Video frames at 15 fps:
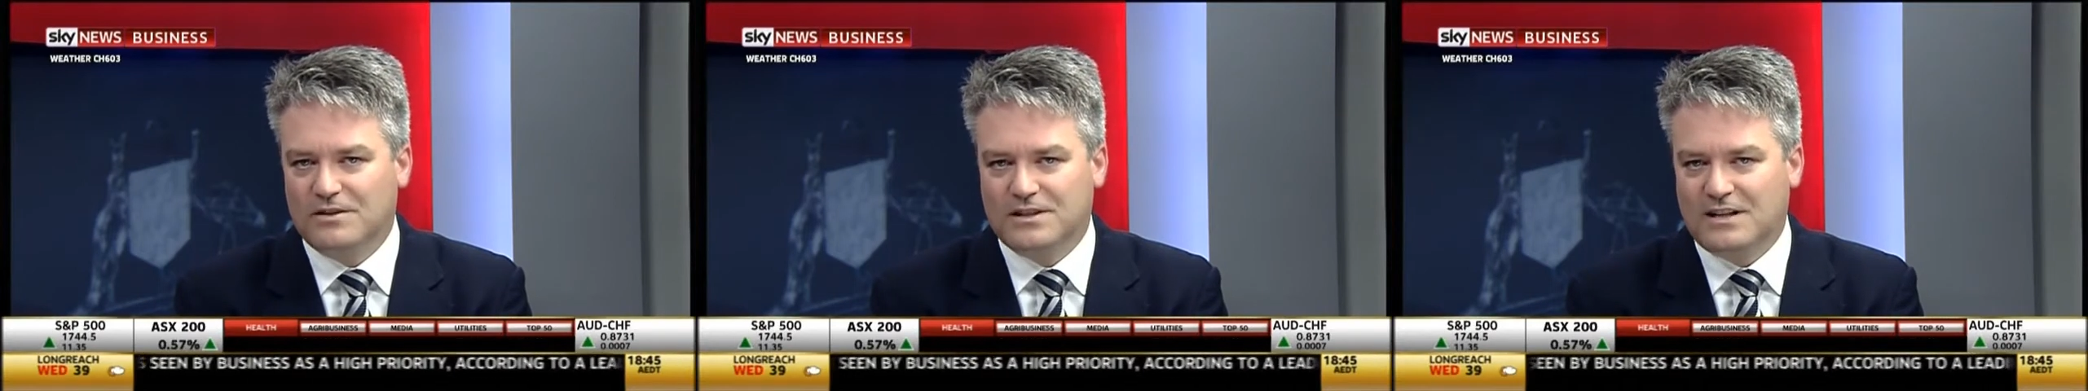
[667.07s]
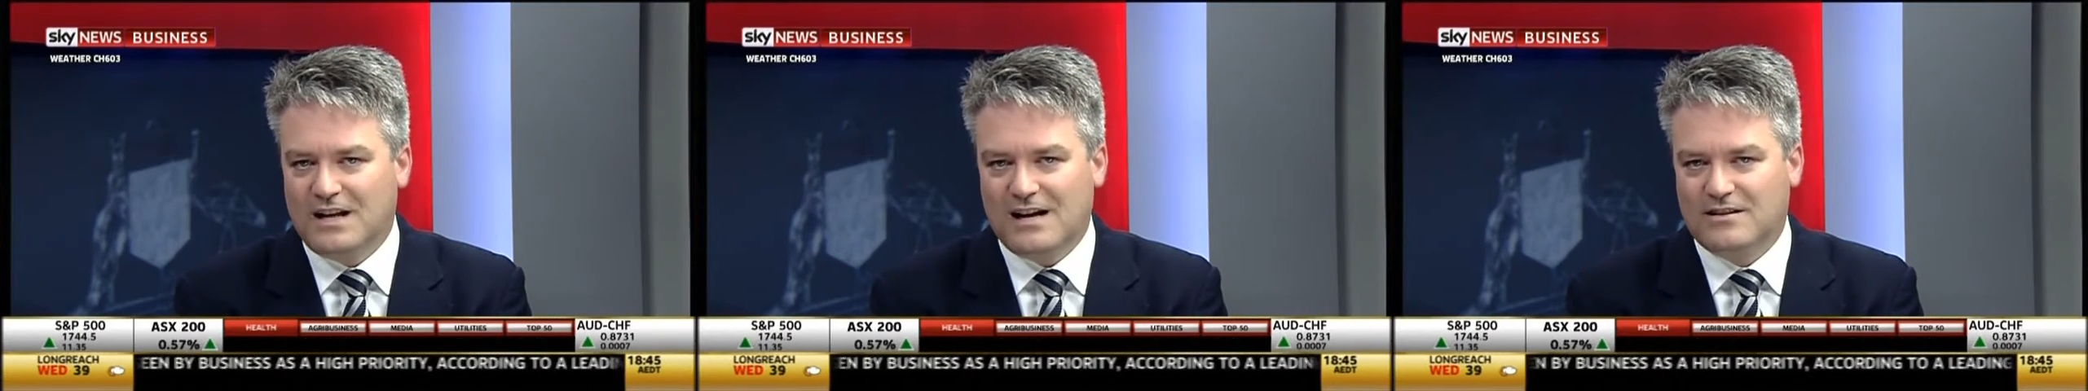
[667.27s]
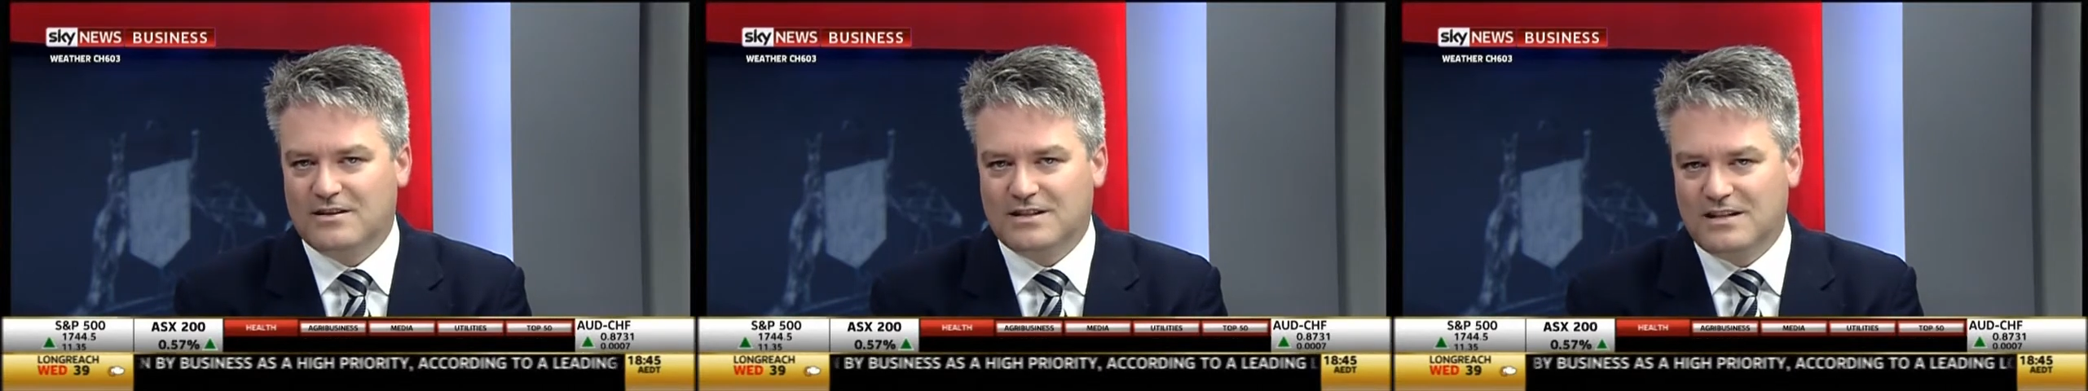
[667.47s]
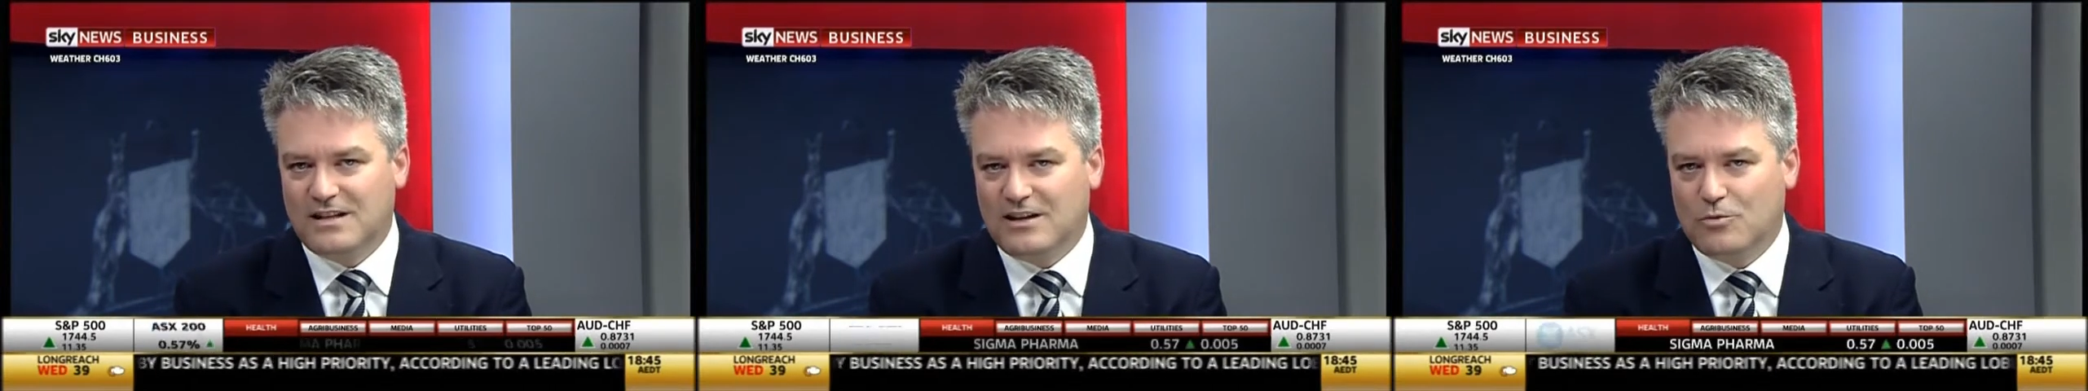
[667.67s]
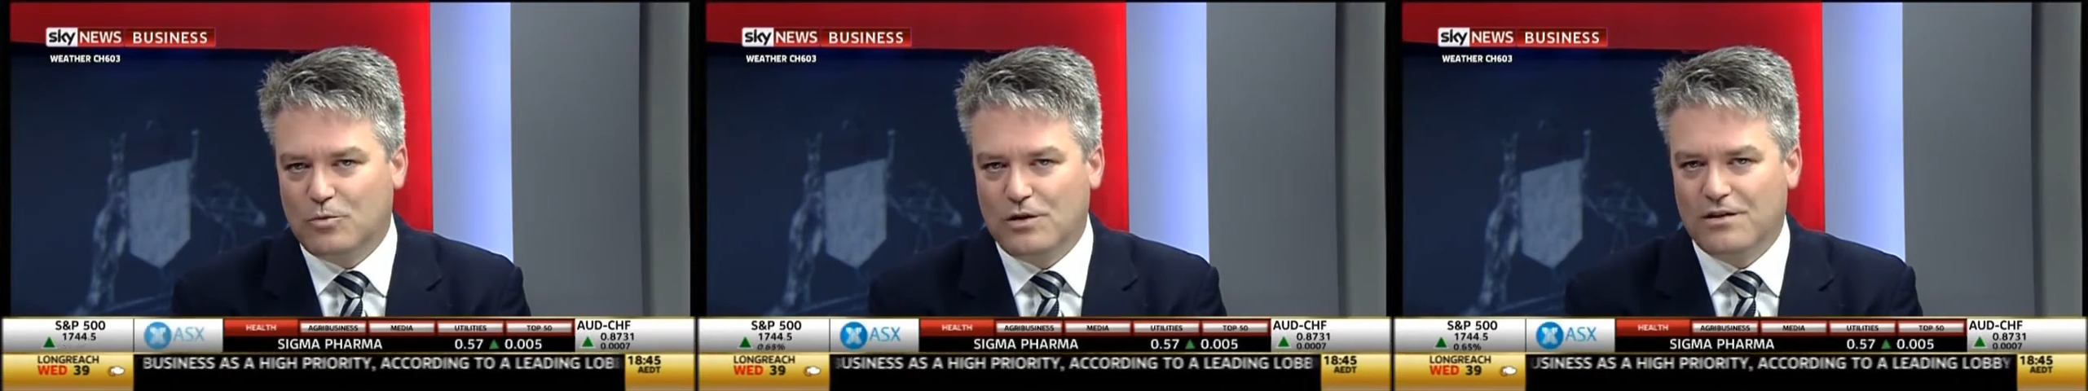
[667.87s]
stuck,
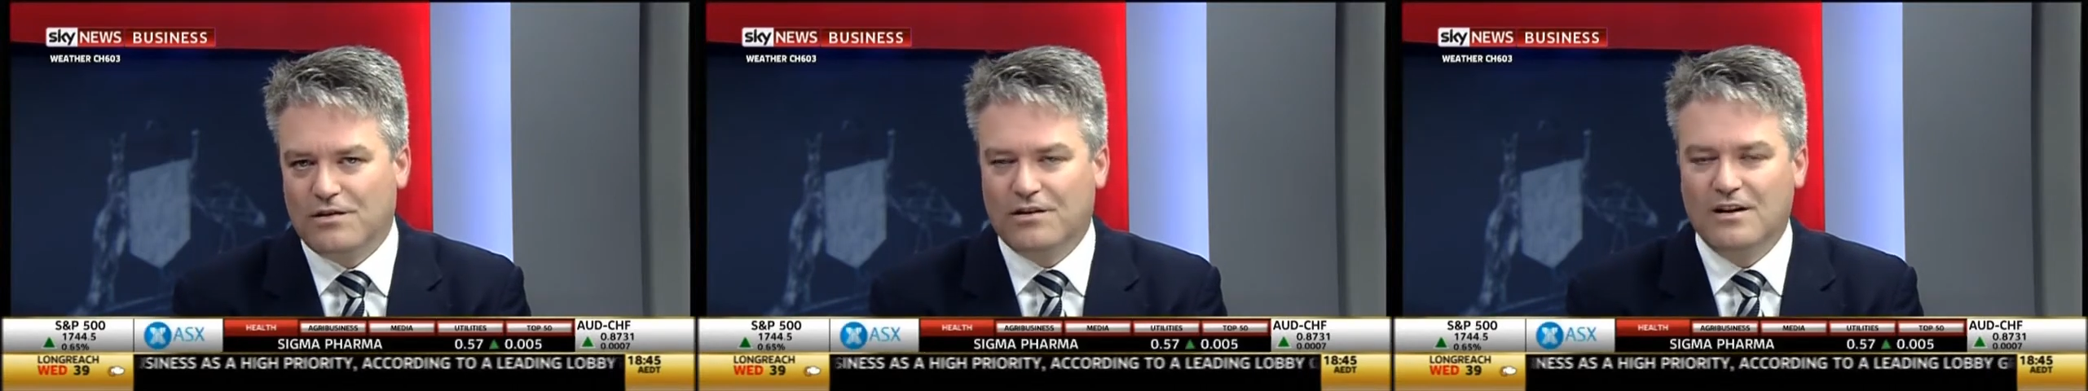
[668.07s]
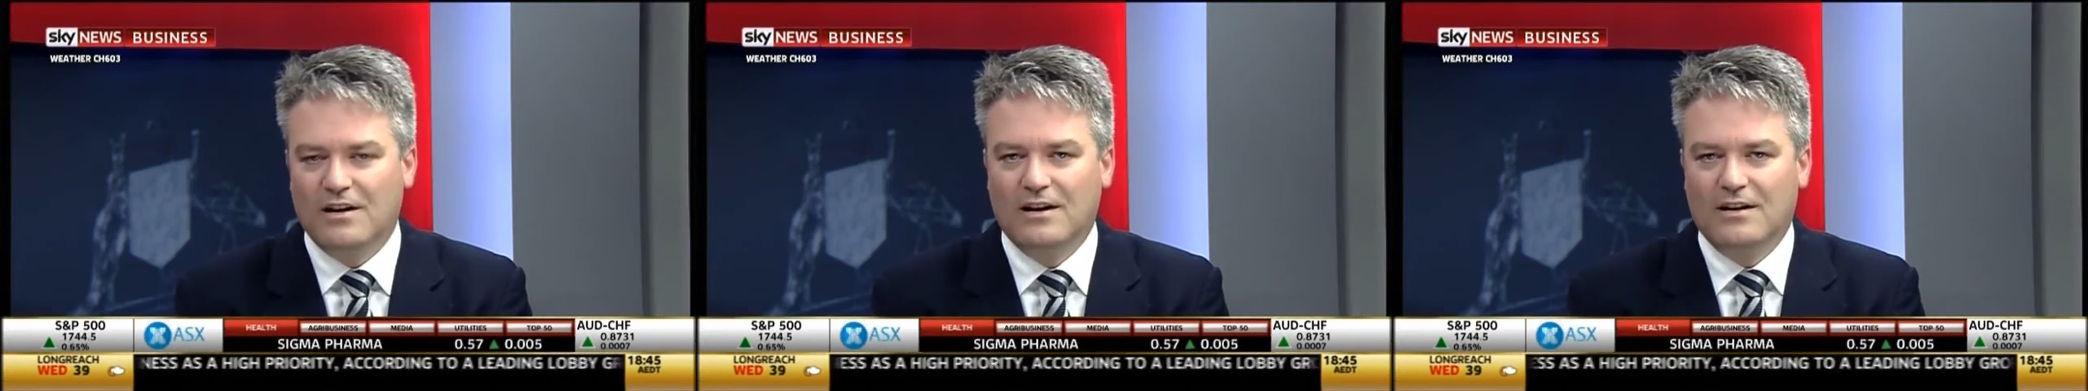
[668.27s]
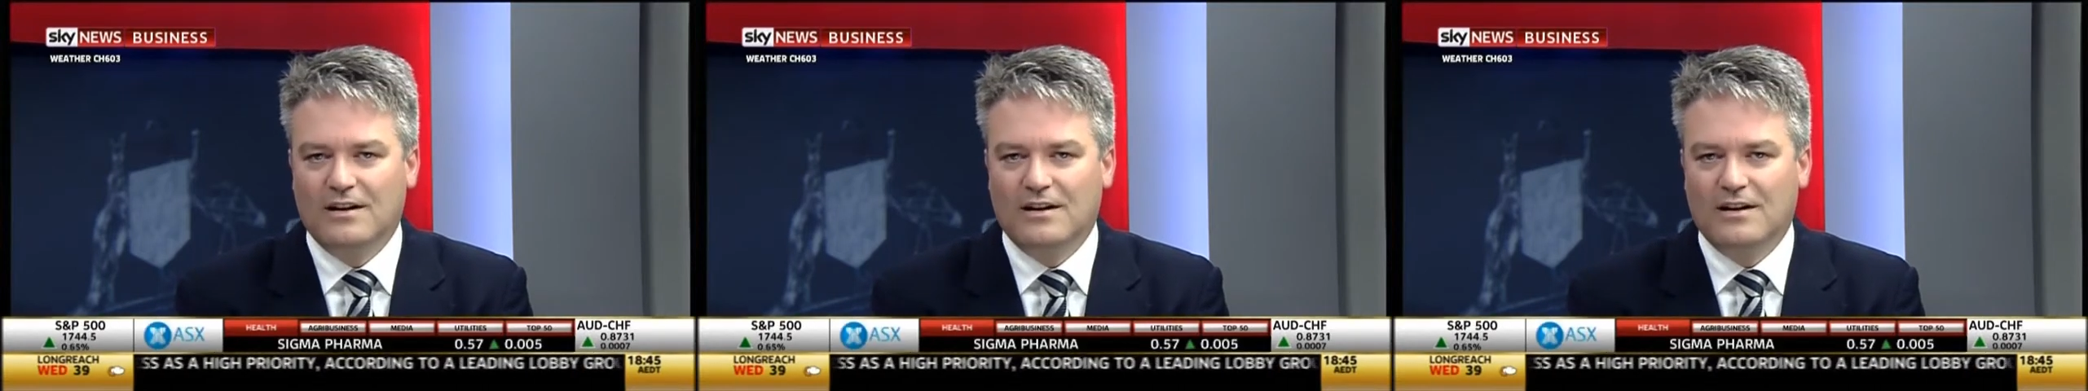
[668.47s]
stick with